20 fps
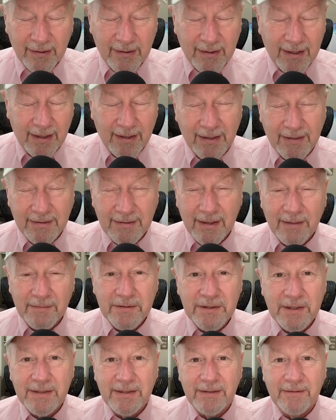And like I say, I'm
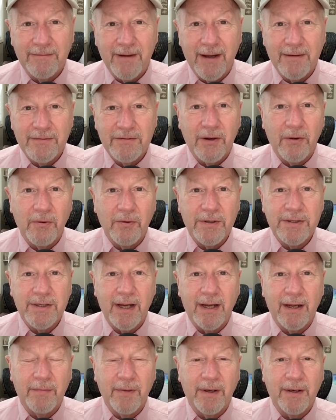65, so I always
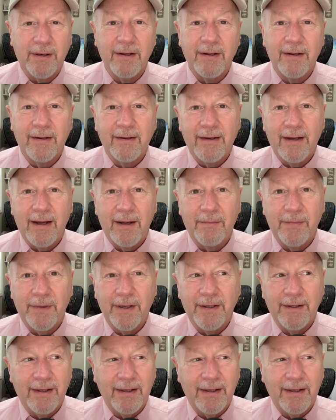say I'm in